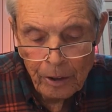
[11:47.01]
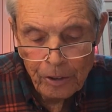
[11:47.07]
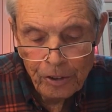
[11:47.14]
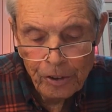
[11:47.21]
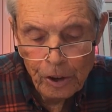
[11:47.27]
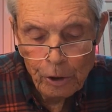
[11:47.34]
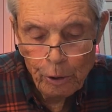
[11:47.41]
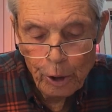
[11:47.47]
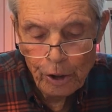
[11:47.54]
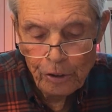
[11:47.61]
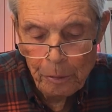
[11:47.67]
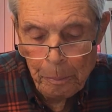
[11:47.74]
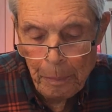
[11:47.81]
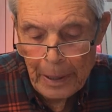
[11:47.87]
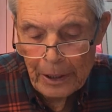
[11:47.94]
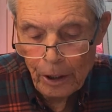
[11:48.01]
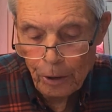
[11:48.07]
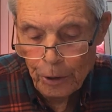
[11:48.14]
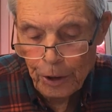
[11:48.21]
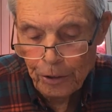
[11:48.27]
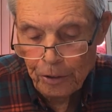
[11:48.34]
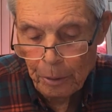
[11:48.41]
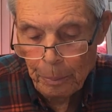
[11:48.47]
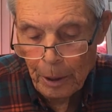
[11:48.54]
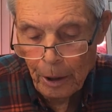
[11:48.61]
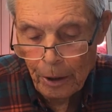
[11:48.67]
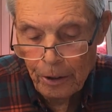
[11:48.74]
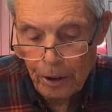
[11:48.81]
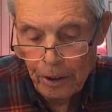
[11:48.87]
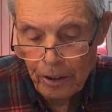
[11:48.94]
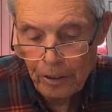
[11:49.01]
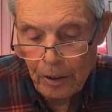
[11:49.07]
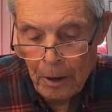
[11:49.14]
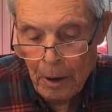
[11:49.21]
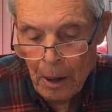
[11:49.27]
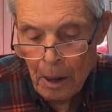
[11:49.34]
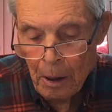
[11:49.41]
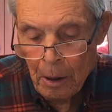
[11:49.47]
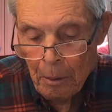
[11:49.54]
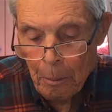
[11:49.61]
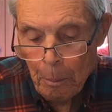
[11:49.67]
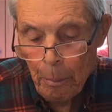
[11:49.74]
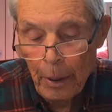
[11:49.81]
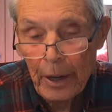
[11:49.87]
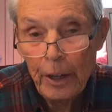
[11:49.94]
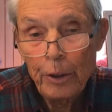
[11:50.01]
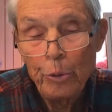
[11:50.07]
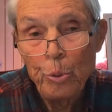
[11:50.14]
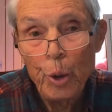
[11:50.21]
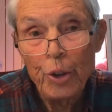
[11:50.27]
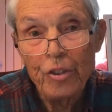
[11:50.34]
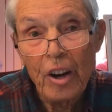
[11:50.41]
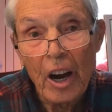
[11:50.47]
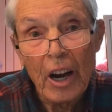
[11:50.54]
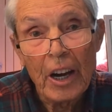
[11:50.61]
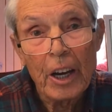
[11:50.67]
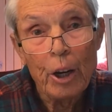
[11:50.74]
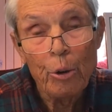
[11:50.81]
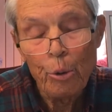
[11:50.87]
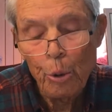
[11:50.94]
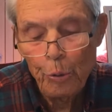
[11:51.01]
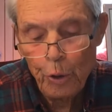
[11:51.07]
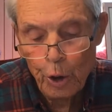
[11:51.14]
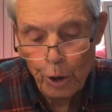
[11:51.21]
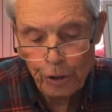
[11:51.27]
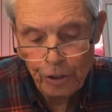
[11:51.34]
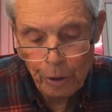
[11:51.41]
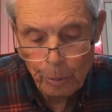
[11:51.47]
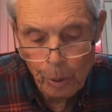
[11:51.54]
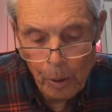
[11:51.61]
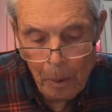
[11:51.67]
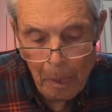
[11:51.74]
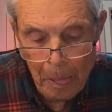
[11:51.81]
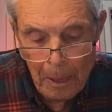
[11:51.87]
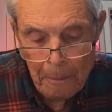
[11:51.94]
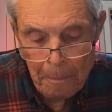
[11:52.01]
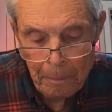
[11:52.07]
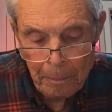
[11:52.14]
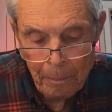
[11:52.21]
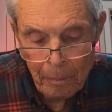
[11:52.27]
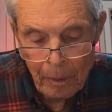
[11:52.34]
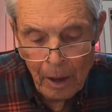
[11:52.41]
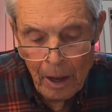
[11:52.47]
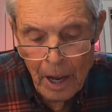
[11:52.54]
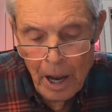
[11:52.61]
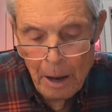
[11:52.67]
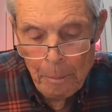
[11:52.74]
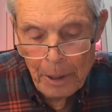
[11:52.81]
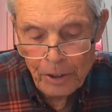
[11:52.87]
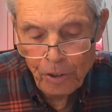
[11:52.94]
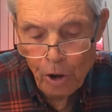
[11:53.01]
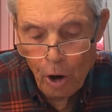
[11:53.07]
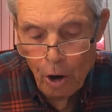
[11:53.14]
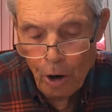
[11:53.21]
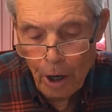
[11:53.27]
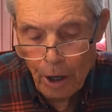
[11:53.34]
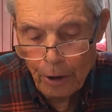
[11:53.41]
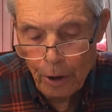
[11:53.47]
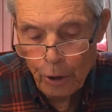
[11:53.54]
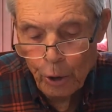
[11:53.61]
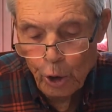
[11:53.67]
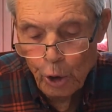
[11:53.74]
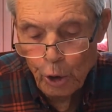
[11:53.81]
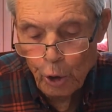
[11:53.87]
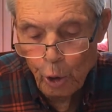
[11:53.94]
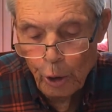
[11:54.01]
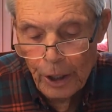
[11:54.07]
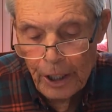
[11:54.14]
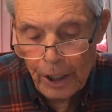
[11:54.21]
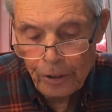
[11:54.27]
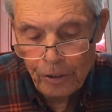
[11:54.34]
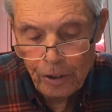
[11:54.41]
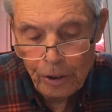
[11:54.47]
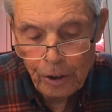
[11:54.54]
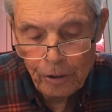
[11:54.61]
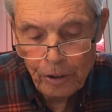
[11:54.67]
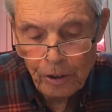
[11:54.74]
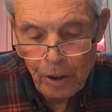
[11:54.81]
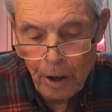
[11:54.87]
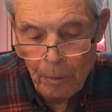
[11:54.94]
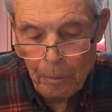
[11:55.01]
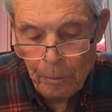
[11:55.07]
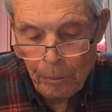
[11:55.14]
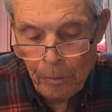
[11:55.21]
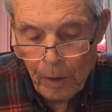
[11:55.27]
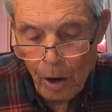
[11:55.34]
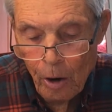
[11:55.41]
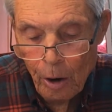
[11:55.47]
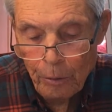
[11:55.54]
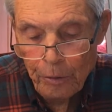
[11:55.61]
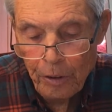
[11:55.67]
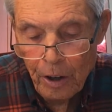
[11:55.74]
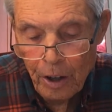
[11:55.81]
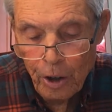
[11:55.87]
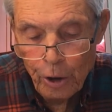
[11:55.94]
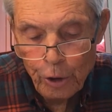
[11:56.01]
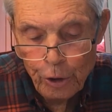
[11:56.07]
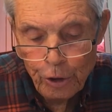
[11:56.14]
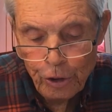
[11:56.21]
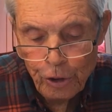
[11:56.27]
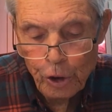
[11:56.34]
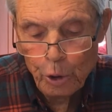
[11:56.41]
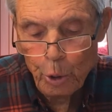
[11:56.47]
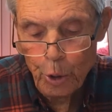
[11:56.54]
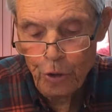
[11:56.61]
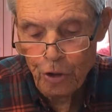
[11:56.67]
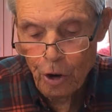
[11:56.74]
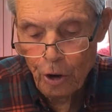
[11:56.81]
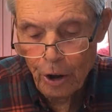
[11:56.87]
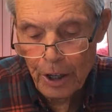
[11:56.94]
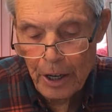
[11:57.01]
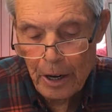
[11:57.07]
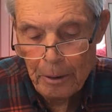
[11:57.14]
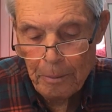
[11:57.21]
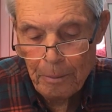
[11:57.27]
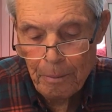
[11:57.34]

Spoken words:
serious mental disabilities, many of which are irreversible, a much higher than usual incidence of suicide.